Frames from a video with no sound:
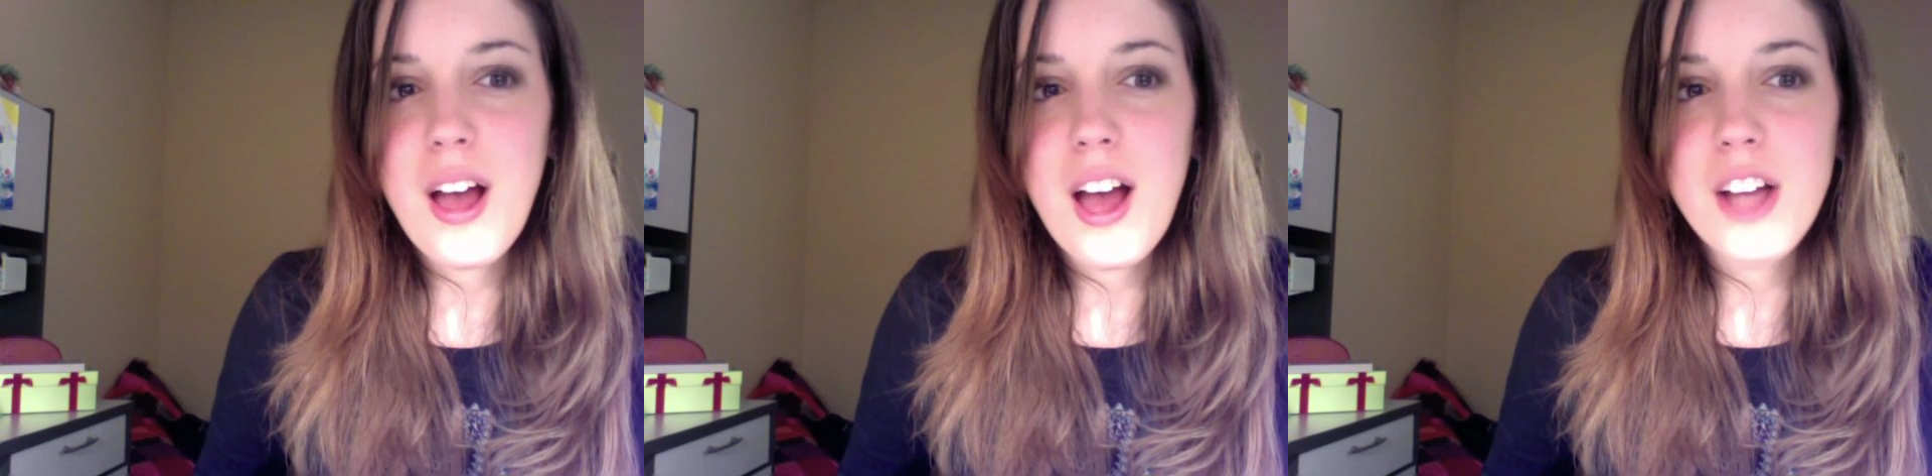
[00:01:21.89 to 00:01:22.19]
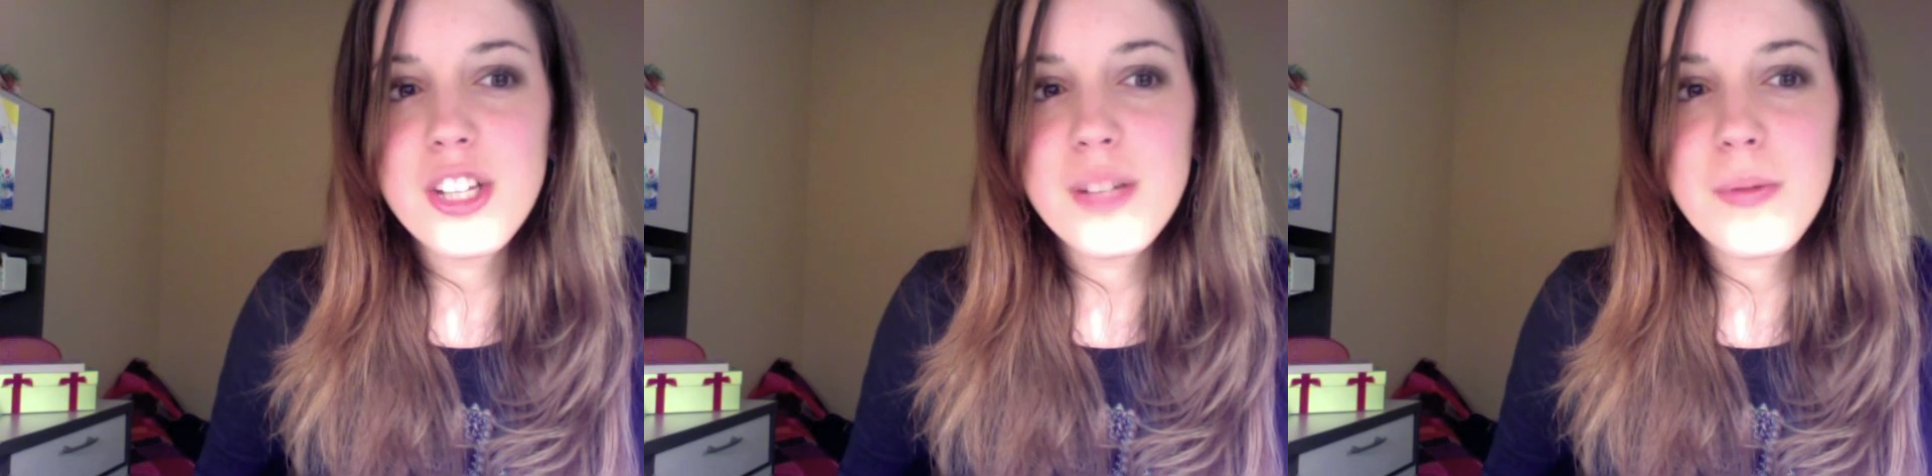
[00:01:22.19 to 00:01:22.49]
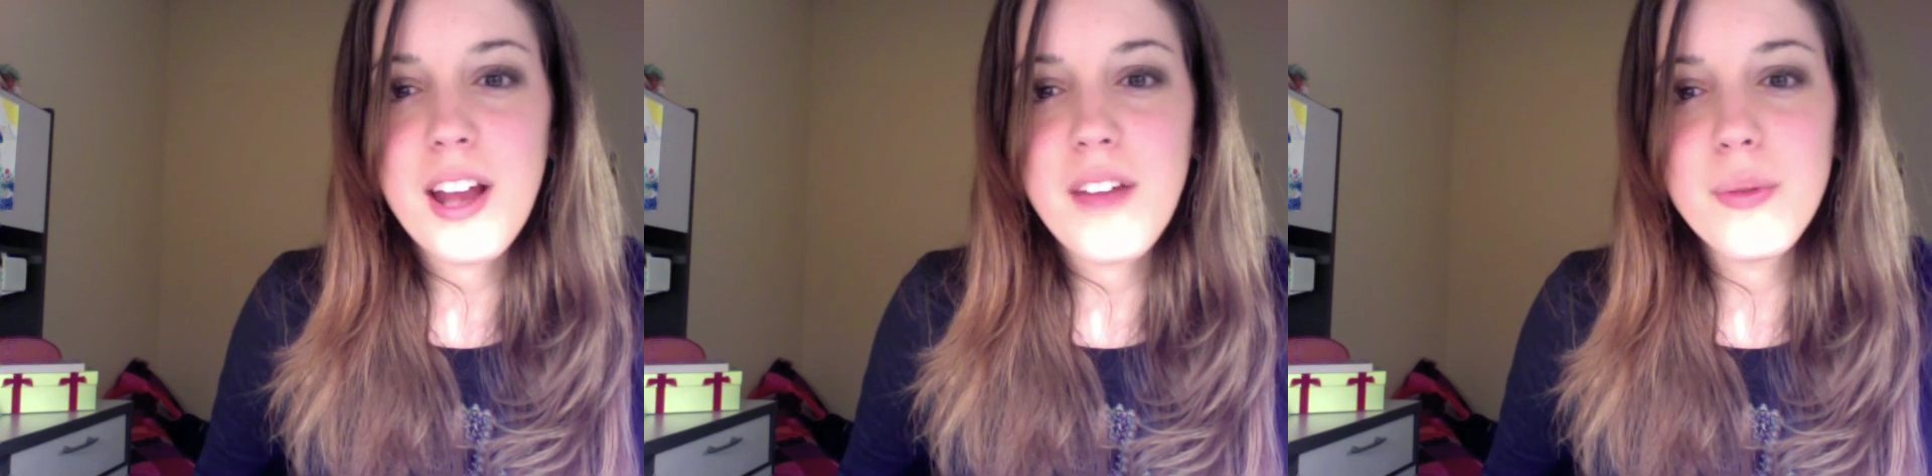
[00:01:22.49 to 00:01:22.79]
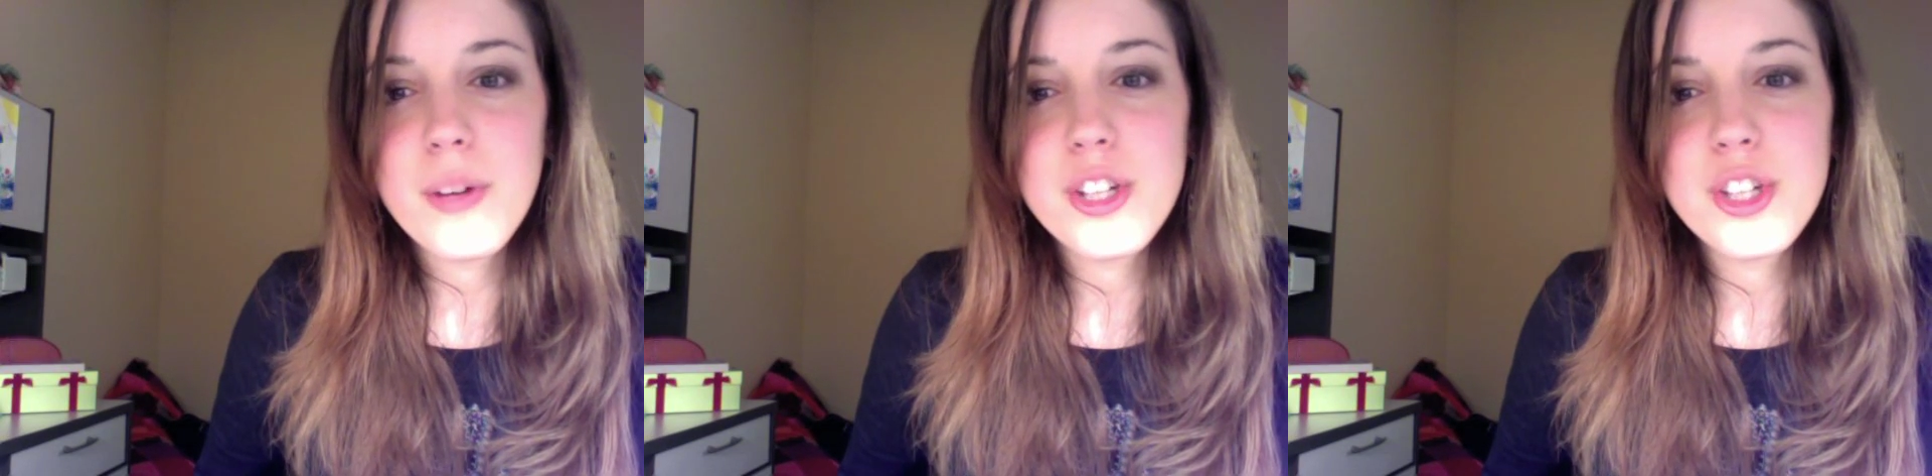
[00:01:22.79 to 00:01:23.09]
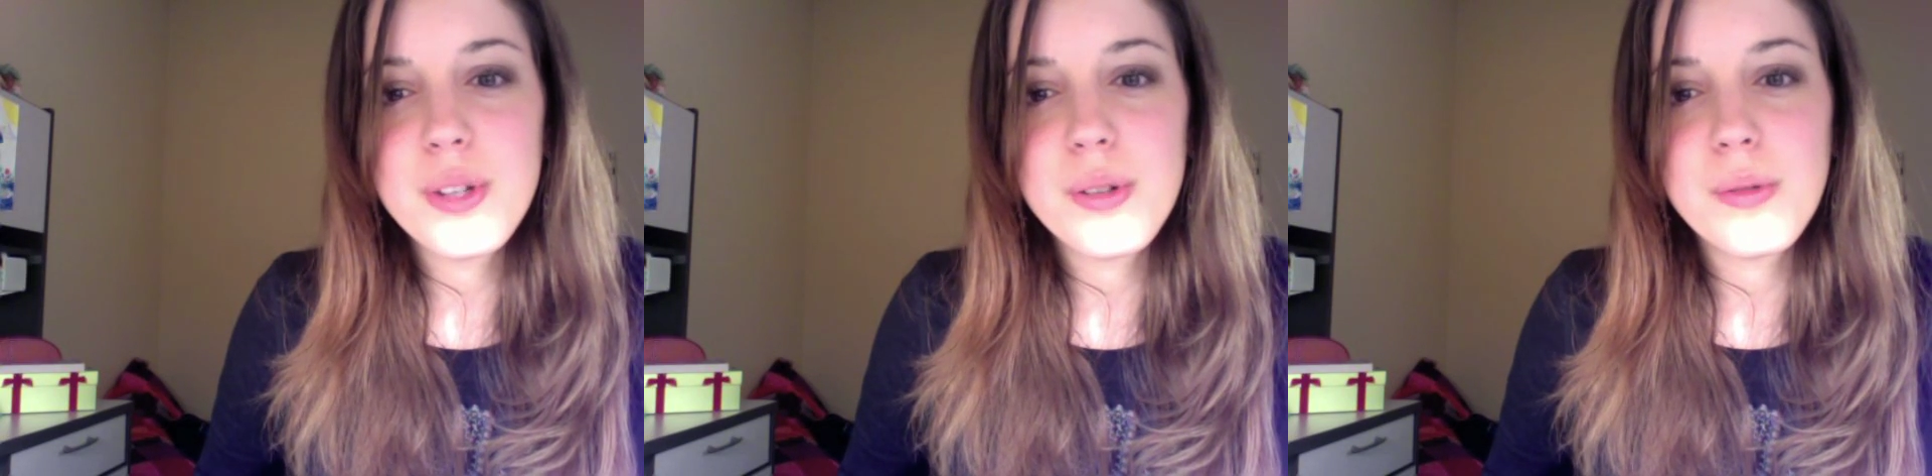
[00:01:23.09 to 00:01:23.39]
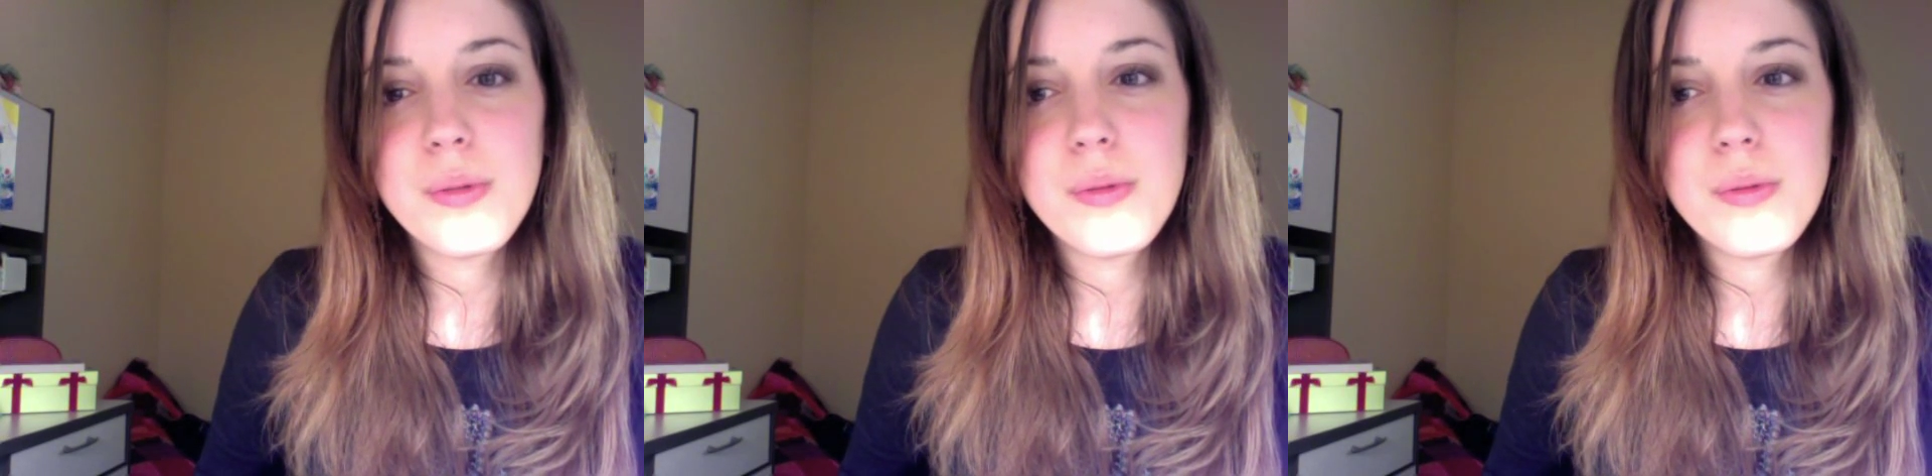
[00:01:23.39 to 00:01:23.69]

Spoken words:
I just want everyone to